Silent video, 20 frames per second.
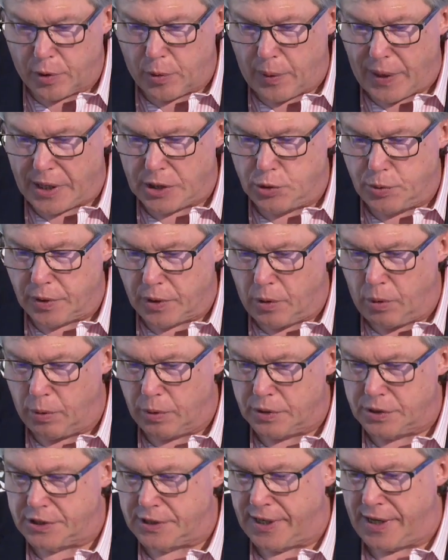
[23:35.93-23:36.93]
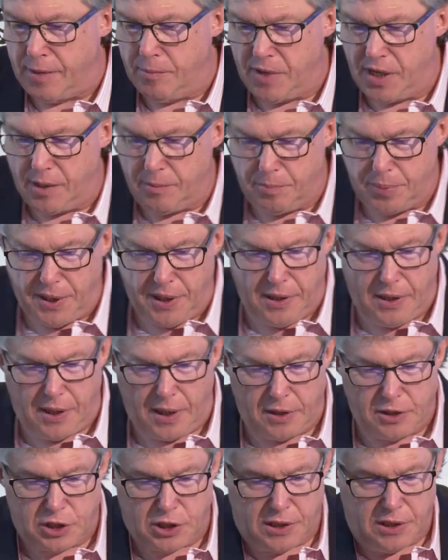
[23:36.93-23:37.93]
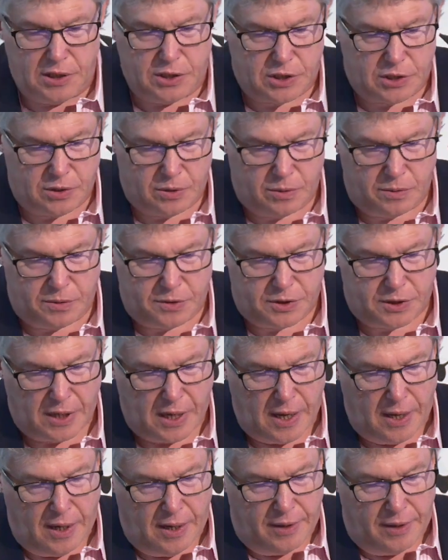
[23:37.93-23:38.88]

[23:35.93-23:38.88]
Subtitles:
a graduate course to MA and PhD students